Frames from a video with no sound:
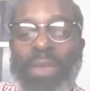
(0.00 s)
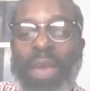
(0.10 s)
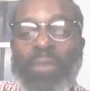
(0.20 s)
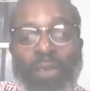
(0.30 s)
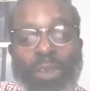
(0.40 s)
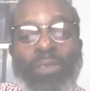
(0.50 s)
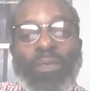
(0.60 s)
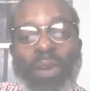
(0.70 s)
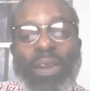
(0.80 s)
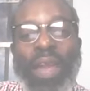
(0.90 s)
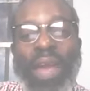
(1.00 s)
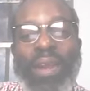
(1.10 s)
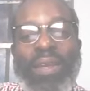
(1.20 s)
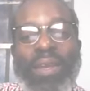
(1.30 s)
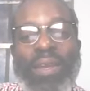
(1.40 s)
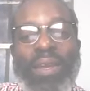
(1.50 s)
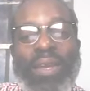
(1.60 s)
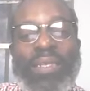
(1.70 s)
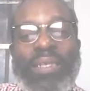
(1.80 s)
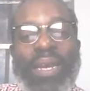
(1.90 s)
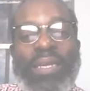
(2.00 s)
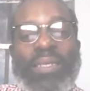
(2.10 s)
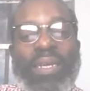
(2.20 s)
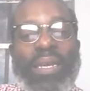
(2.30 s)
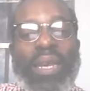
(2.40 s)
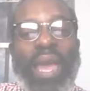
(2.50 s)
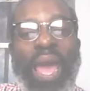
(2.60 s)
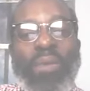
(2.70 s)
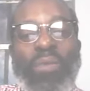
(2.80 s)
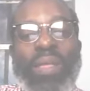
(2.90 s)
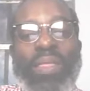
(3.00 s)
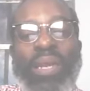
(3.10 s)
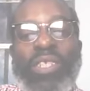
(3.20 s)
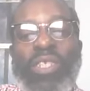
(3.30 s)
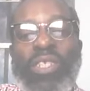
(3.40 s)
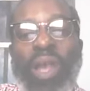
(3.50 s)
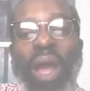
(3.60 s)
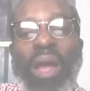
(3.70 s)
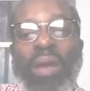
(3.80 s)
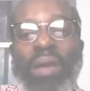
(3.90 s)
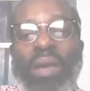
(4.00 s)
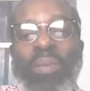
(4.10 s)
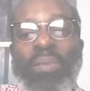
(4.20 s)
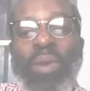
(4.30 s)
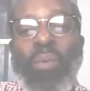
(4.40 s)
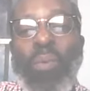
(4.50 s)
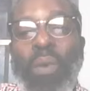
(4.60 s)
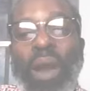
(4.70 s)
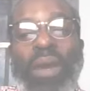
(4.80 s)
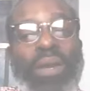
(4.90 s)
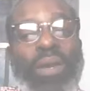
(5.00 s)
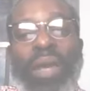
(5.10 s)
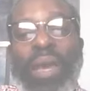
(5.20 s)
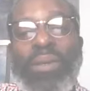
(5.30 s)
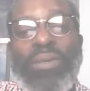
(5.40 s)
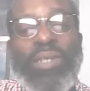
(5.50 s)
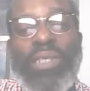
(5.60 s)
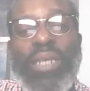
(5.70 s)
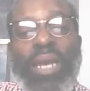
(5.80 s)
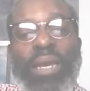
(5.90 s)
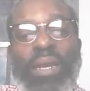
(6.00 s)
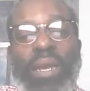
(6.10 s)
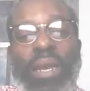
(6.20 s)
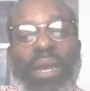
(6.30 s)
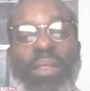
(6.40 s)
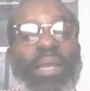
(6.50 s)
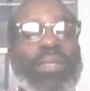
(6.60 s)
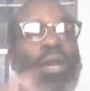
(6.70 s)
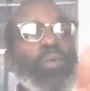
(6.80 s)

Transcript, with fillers: in verse 49, it says, and when they saw him walking on, on the sea, they thought it